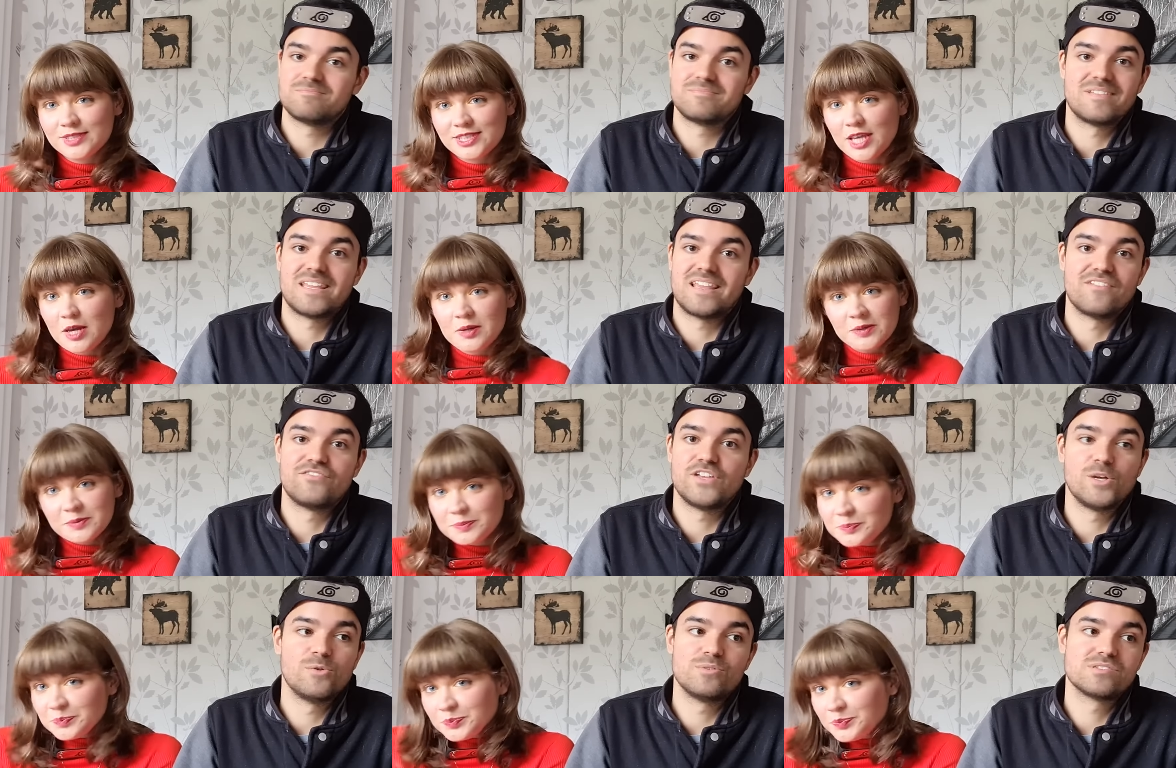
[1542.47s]
Speaker 1: them, so. the
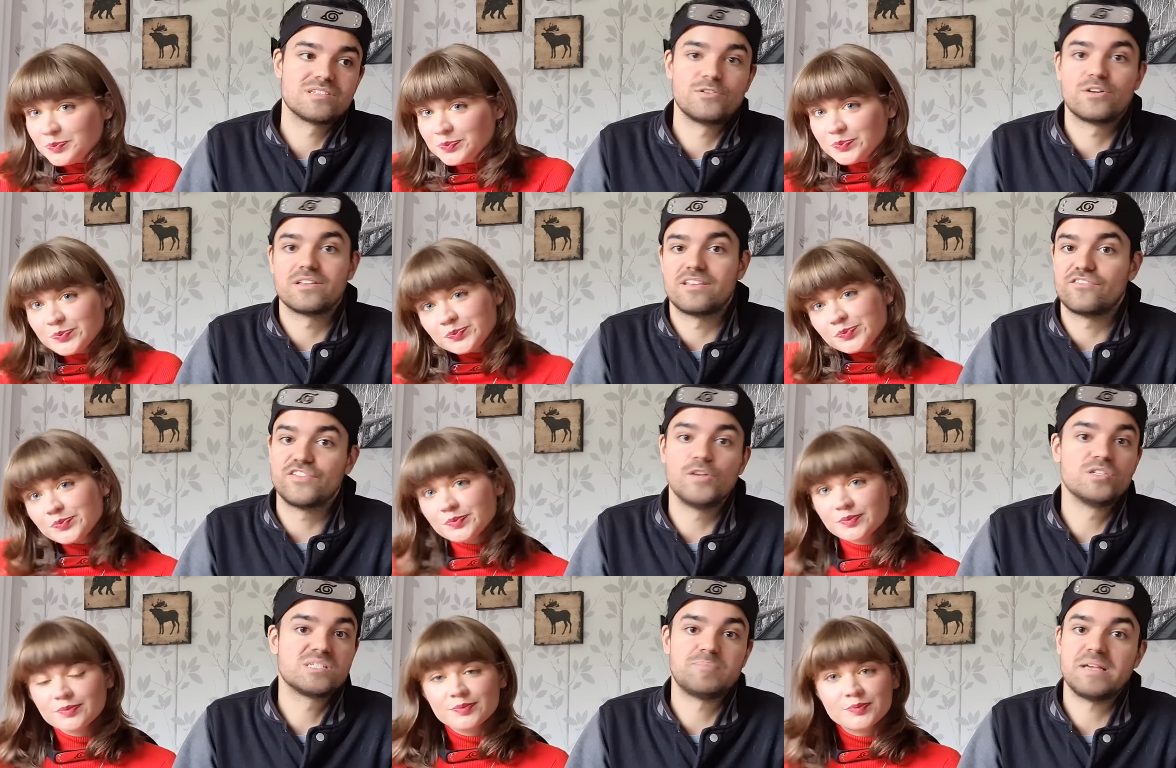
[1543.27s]
views you can the
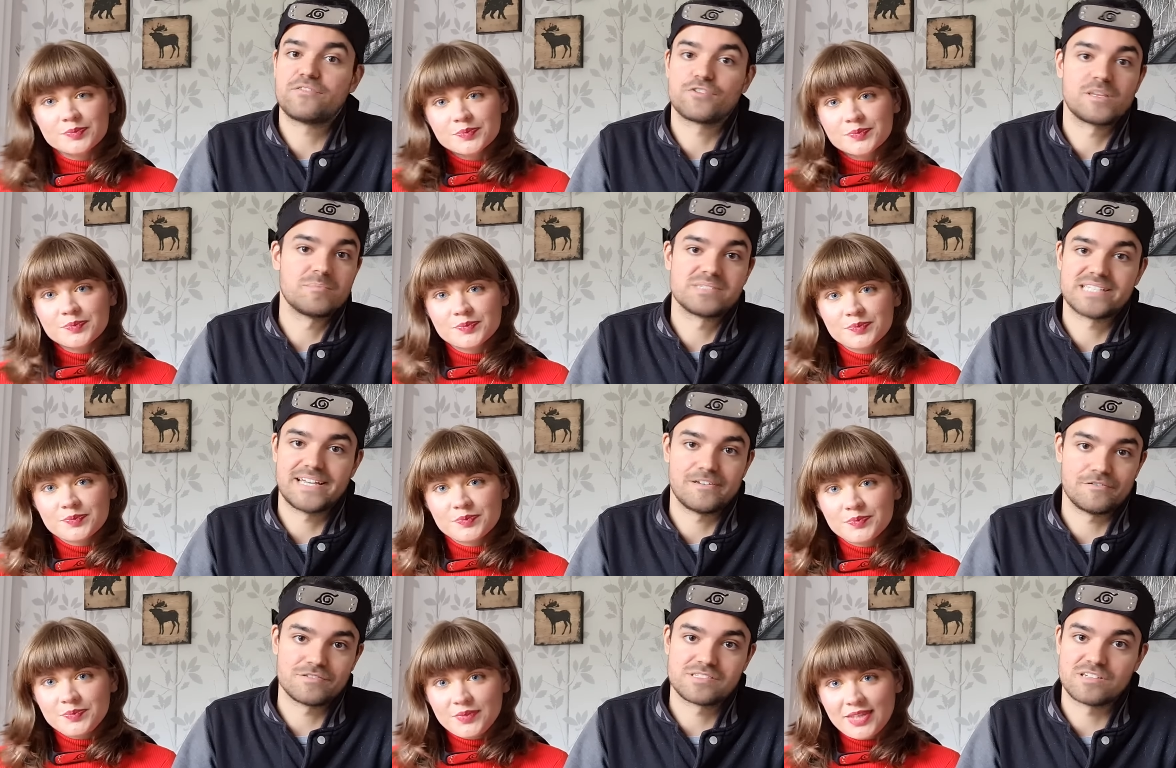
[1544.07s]
views speak for
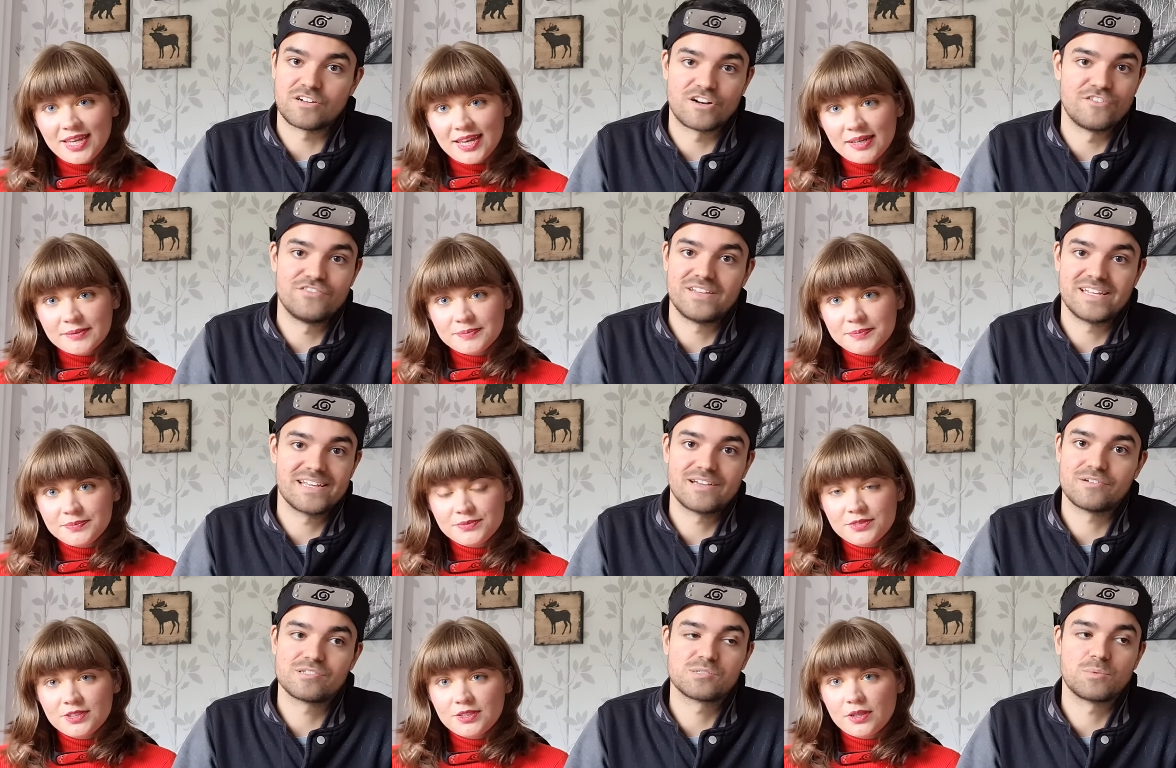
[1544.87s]
themselves yeah. on our
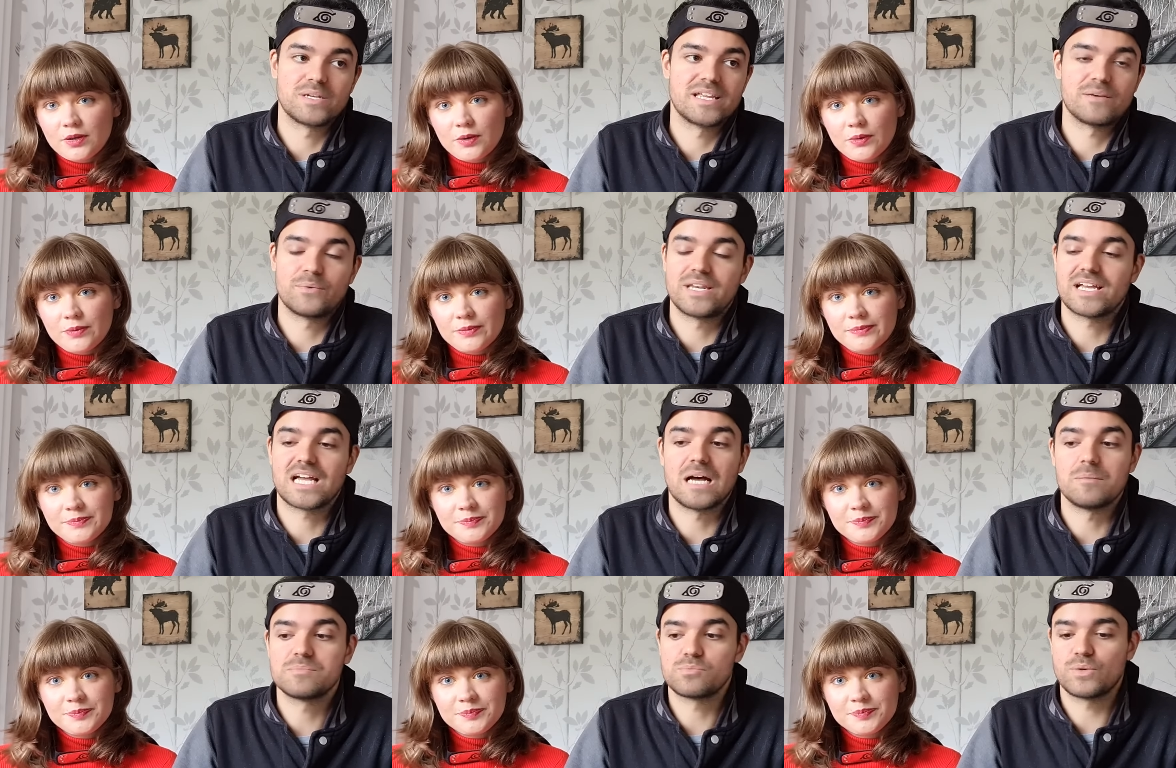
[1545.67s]
videos. So. When it, when it
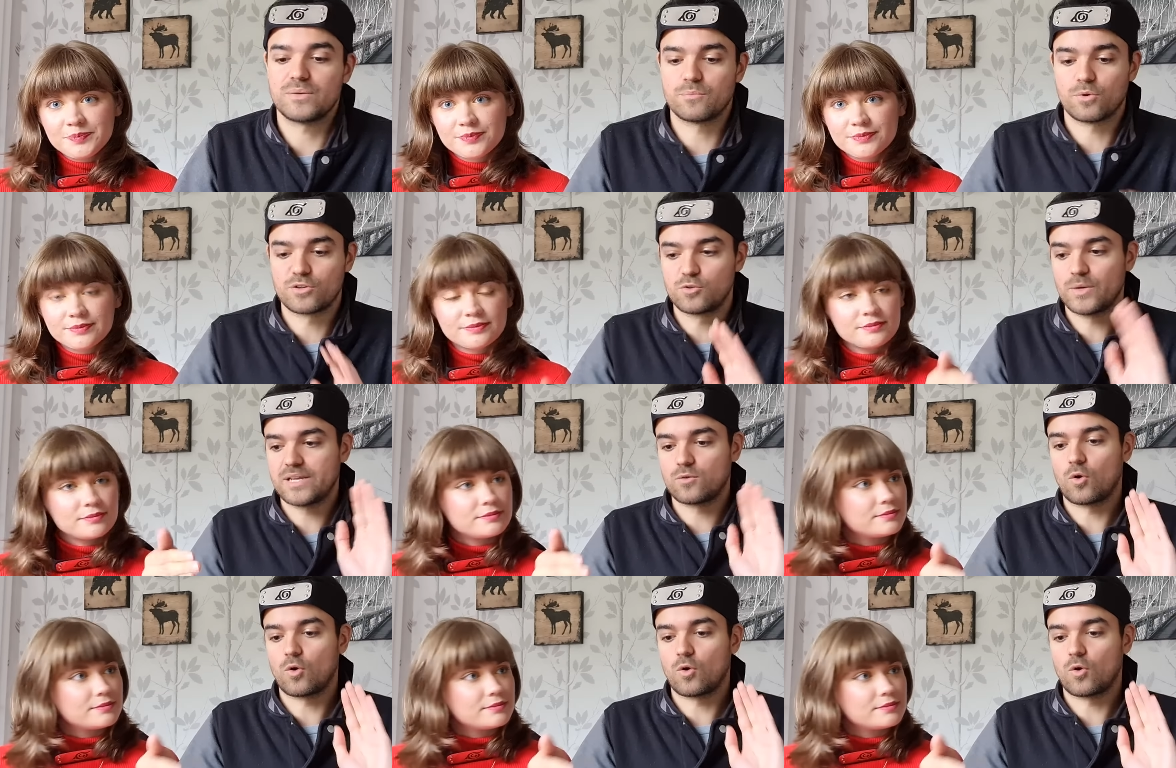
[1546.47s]
comes when we're doing